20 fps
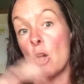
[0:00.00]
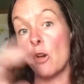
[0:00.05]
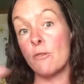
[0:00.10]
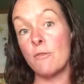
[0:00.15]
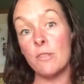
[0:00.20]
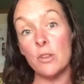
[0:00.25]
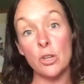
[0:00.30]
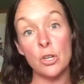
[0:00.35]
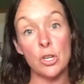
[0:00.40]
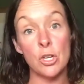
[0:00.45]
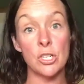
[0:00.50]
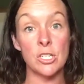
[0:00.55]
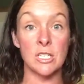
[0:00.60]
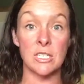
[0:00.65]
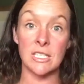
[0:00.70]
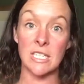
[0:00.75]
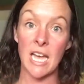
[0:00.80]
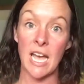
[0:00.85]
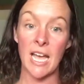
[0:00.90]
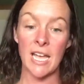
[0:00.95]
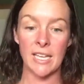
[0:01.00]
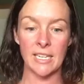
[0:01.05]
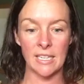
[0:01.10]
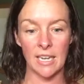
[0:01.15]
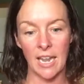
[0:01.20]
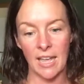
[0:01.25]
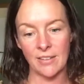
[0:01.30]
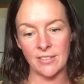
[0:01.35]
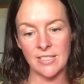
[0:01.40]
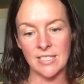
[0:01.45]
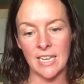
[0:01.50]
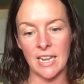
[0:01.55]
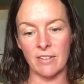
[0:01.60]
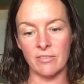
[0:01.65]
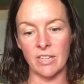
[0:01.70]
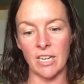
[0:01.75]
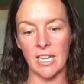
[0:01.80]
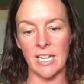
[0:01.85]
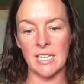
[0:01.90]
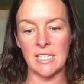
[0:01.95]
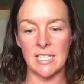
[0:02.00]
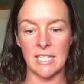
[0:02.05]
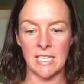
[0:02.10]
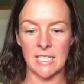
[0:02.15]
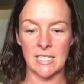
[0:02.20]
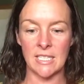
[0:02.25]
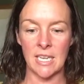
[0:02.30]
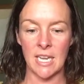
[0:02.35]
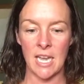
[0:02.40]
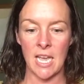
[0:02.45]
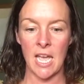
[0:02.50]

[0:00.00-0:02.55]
food and diet and lifestyle related.